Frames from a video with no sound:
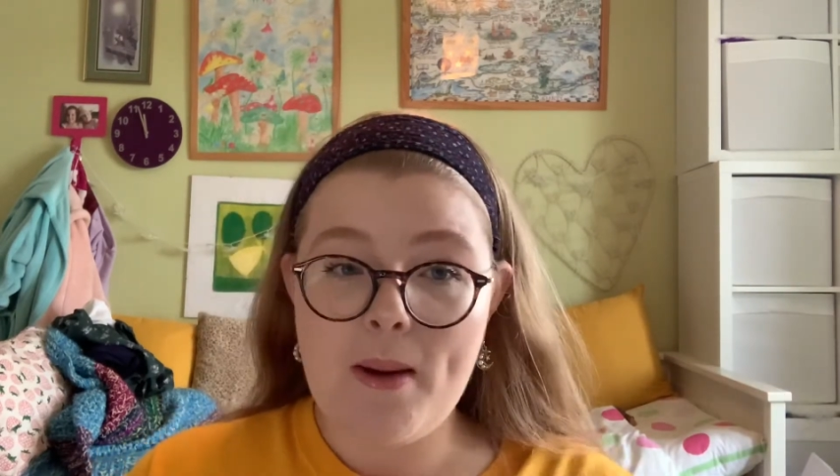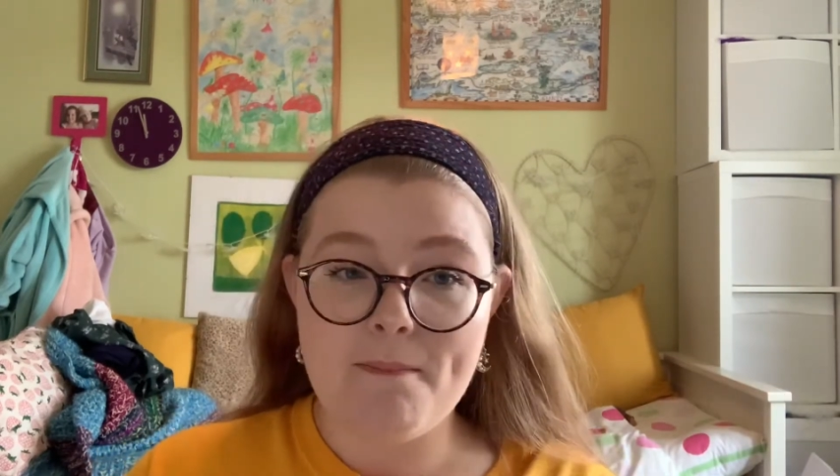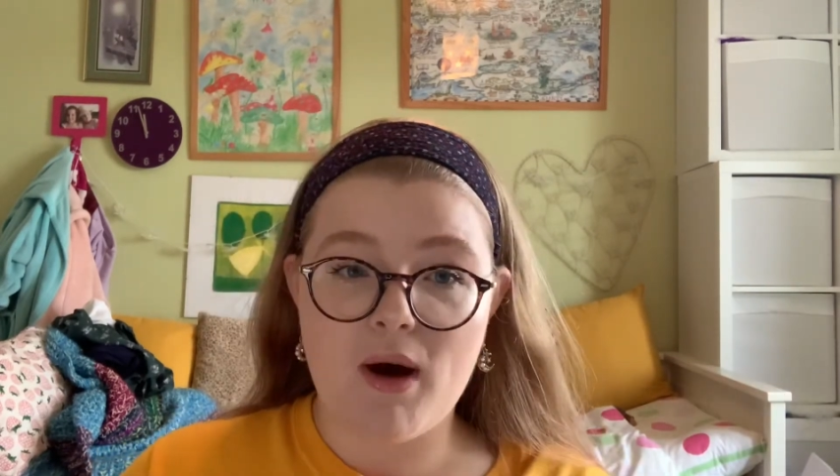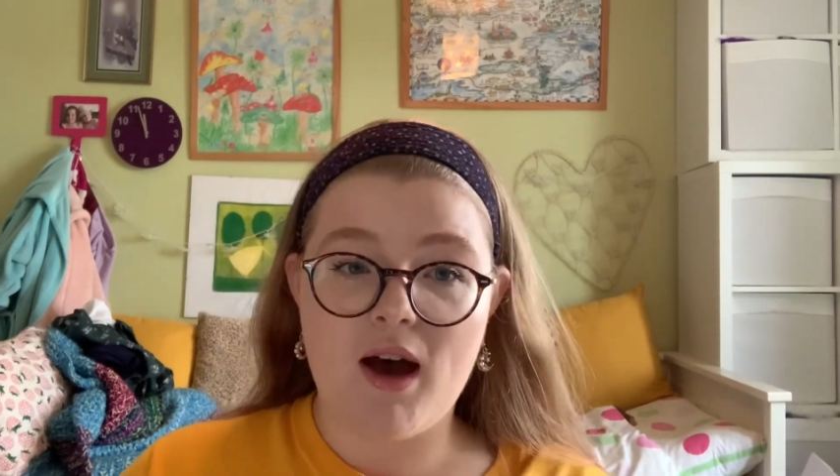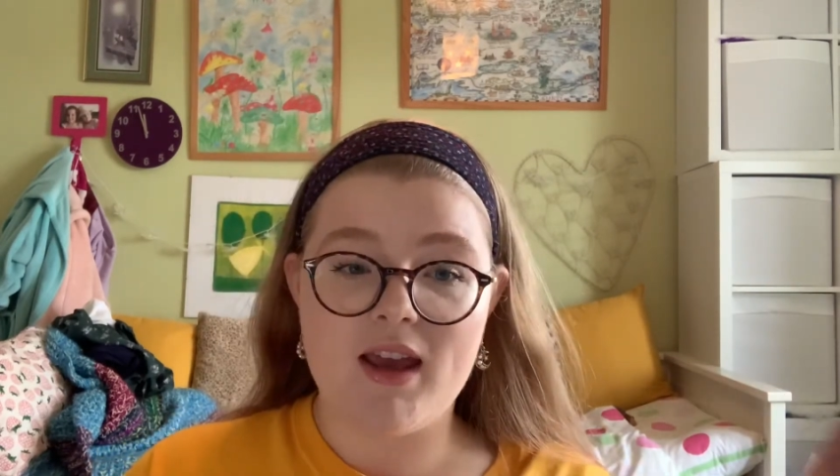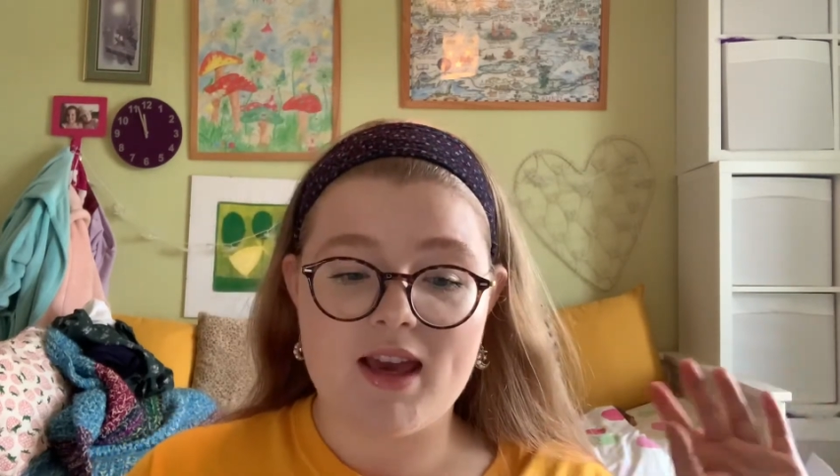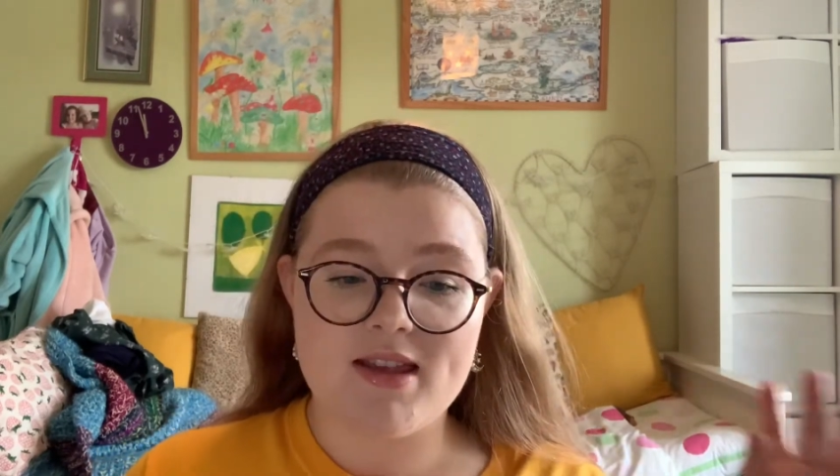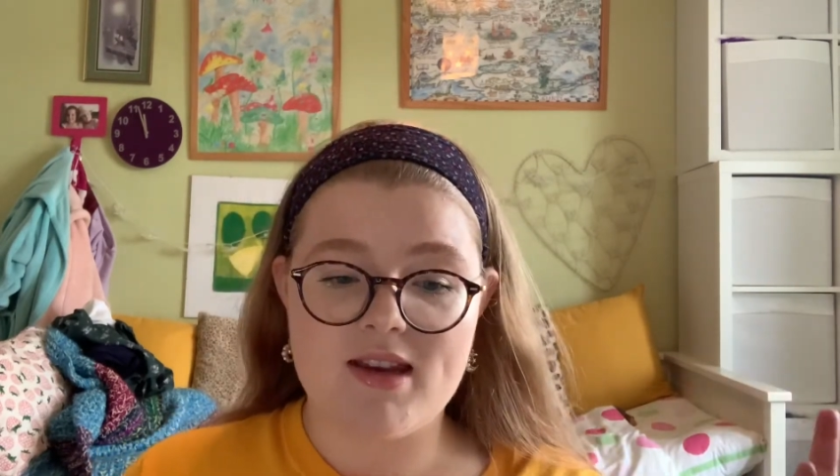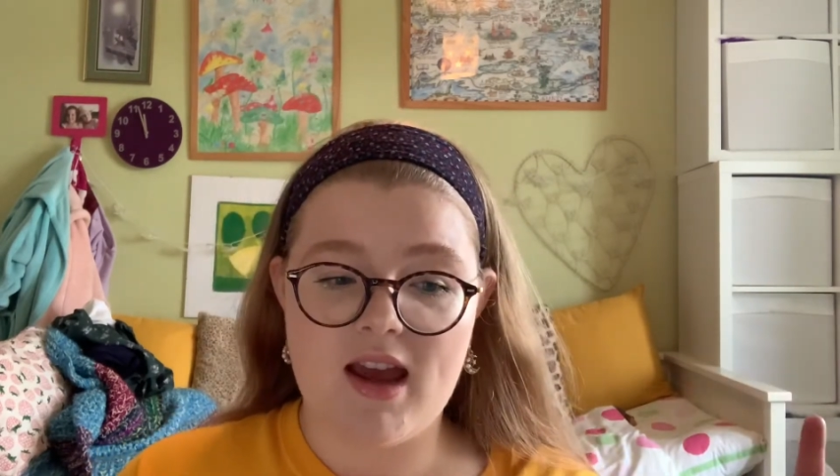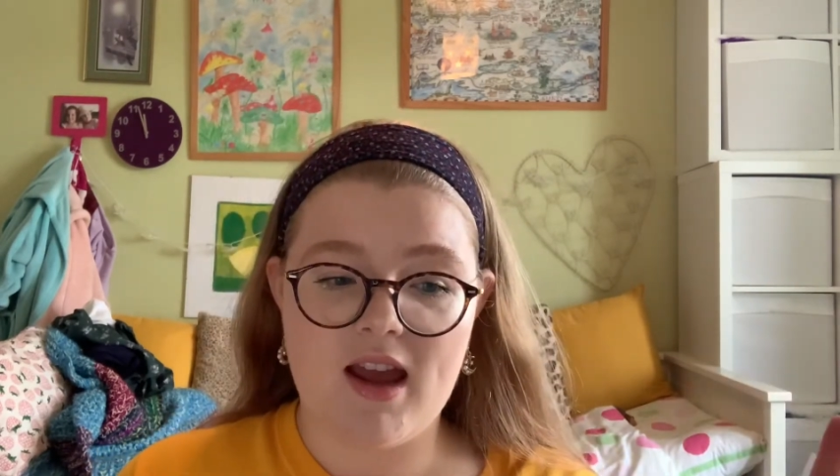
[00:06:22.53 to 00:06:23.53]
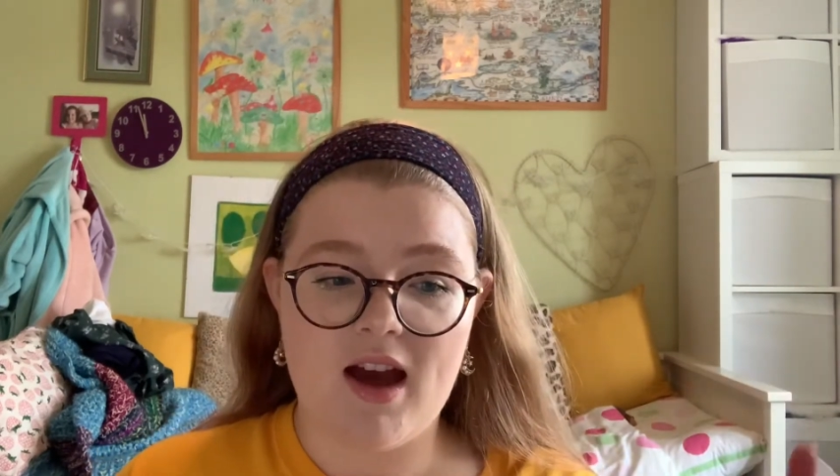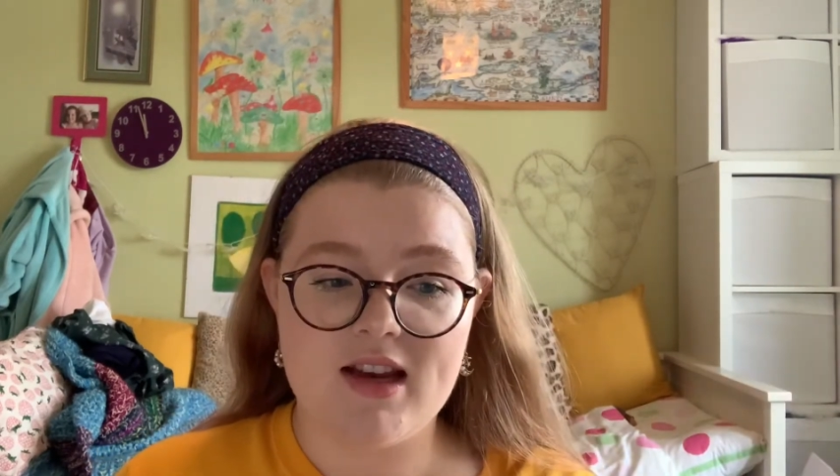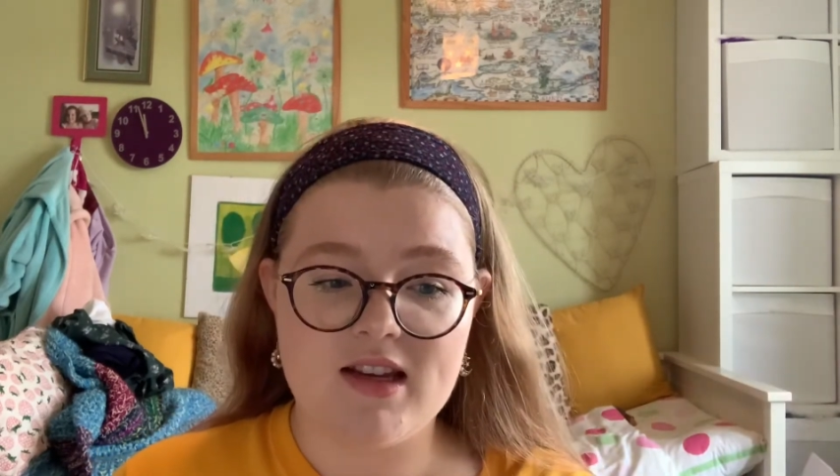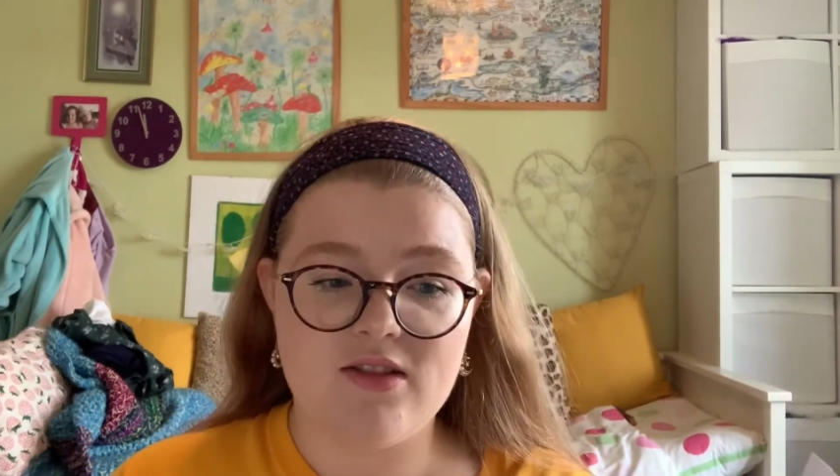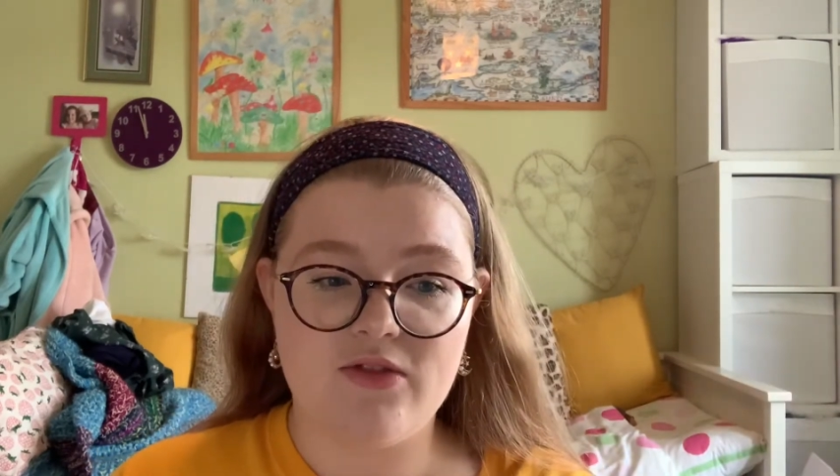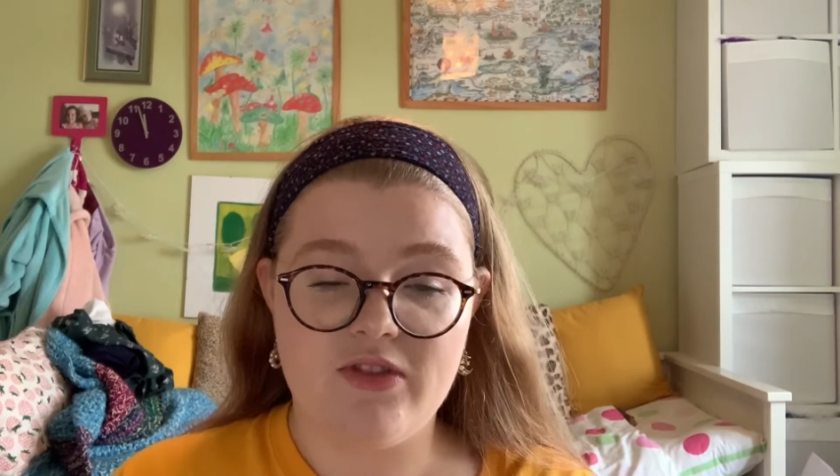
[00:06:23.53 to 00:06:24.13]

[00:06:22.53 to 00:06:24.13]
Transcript: but yesterday I did